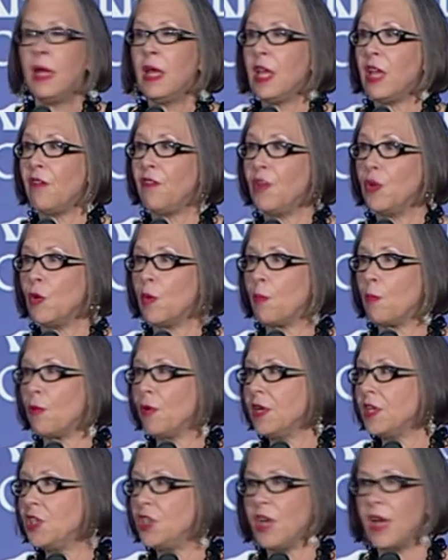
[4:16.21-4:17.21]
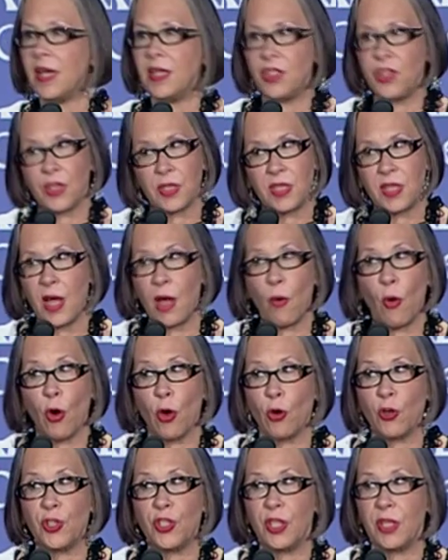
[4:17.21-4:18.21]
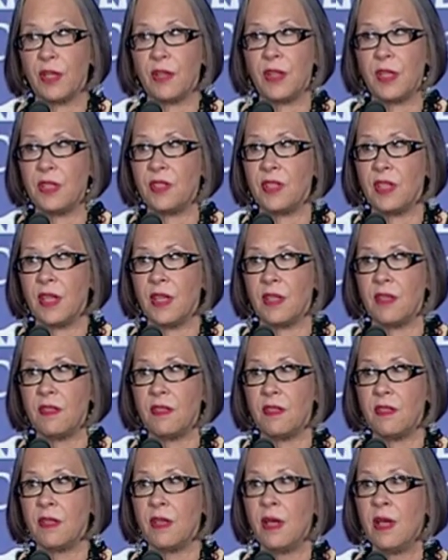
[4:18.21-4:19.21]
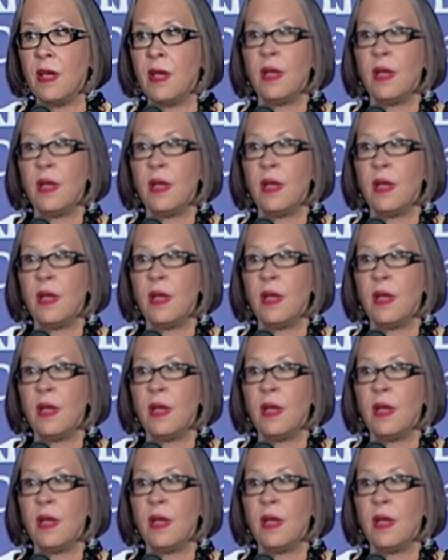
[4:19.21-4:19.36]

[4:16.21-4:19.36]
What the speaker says: if you appreciate just how urgent this is,